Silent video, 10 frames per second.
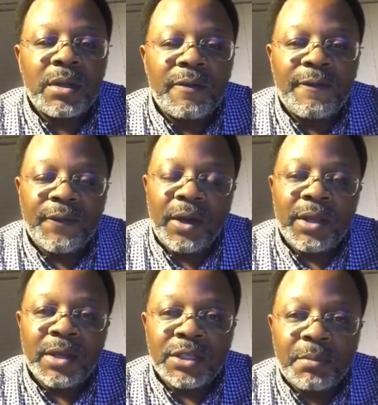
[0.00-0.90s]

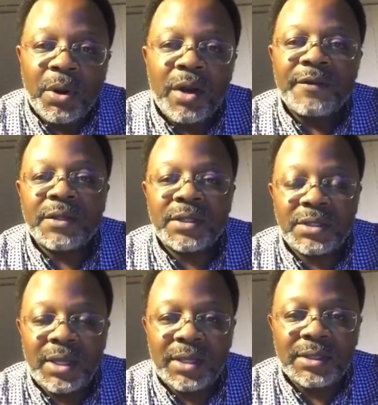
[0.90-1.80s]
failure is a part of
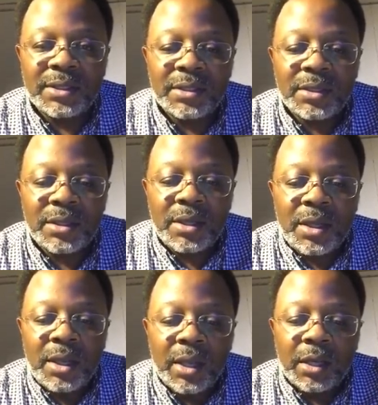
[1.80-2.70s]
success.
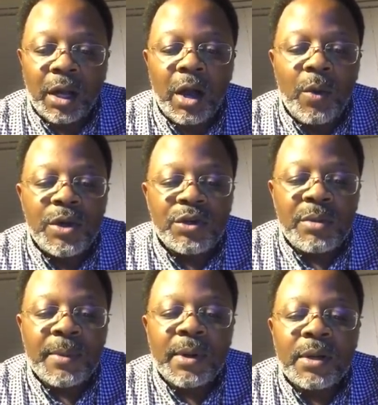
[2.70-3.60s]
And always
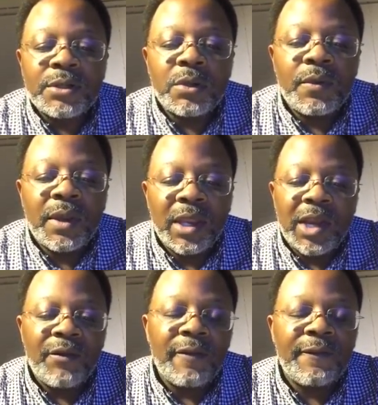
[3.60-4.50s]
remember also that
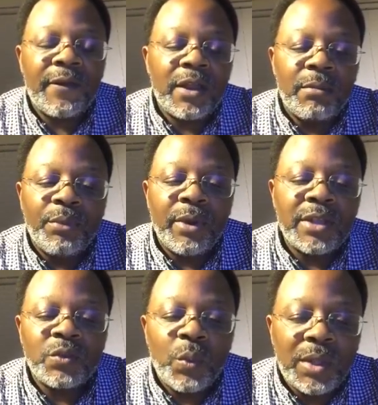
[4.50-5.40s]
every failure
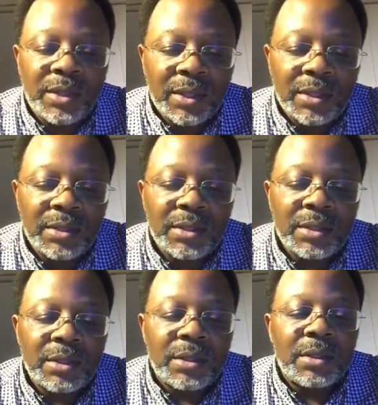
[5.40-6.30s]
brings with it
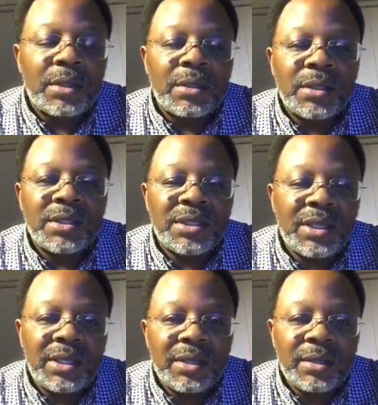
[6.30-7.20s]
the
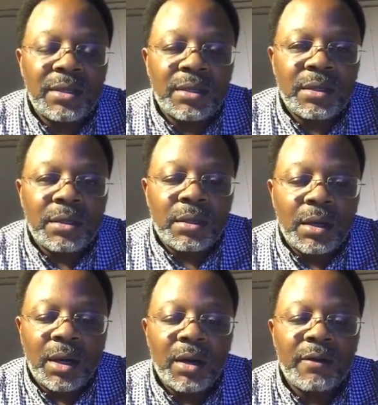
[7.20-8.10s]
seed
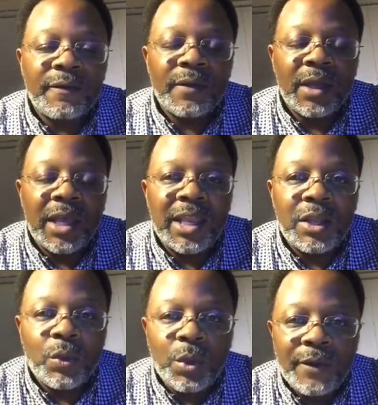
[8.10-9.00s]
of an
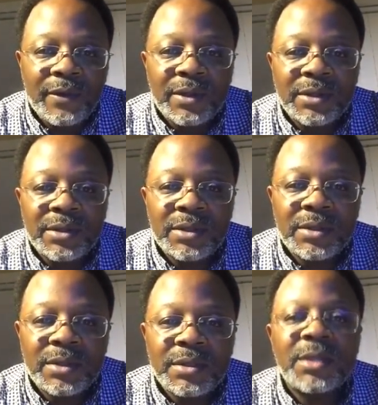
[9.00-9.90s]
equivalent
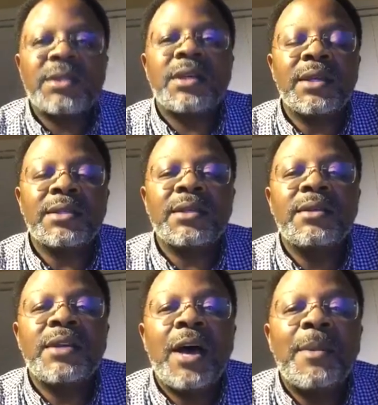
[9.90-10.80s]
success.
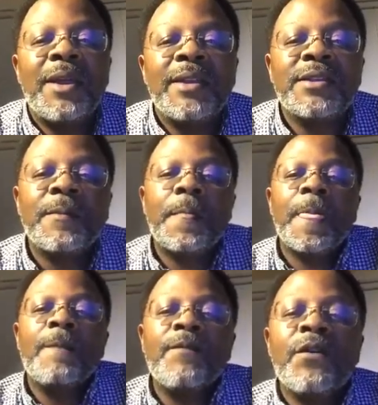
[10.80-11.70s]
Tom Lynch
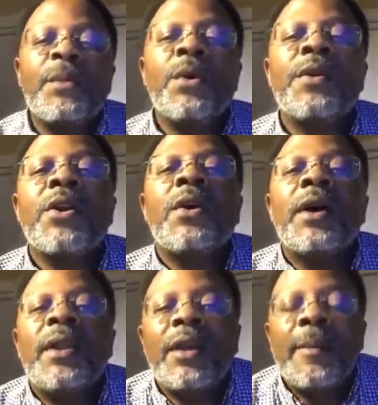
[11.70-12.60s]
from North
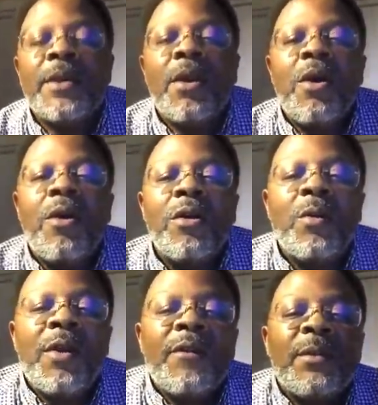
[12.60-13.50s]
Carolina, coming to you all the
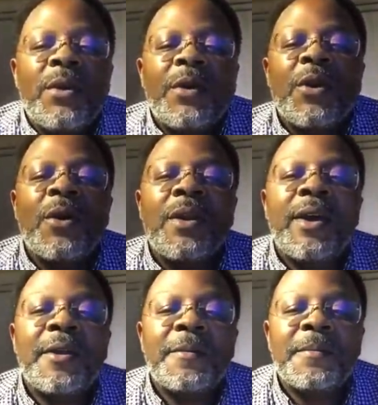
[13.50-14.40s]
way from North
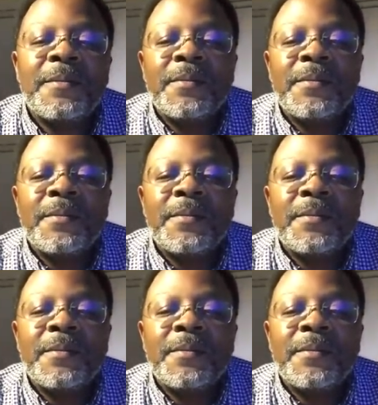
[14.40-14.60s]
Carolina.